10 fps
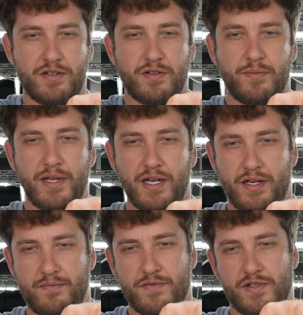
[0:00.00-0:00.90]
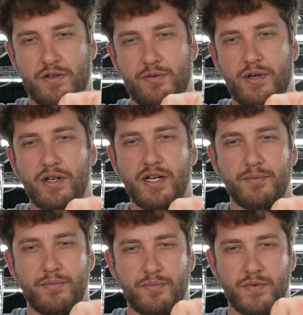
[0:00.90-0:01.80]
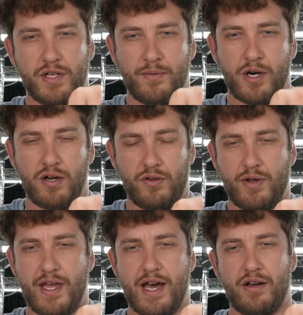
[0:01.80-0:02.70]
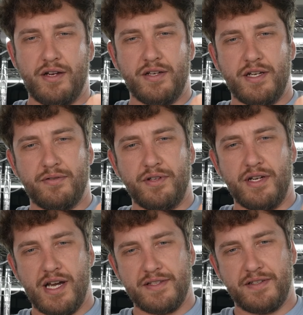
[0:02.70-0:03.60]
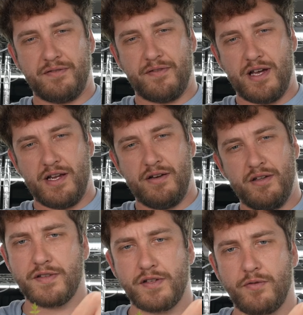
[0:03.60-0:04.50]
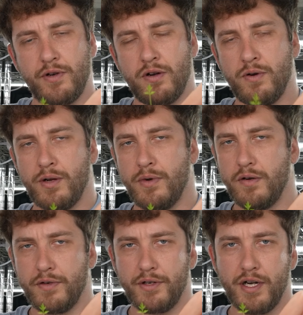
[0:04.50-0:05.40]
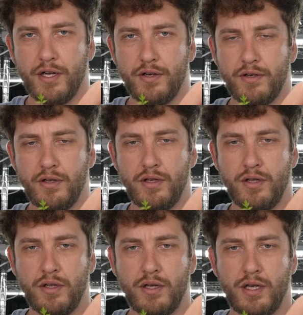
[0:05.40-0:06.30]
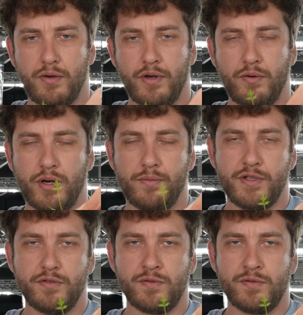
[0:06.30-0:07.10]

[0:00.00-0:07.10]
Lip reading: to appear, so we want to let them come all the way out and get really nice and defined. So we don't want them overgrown, we don't want them too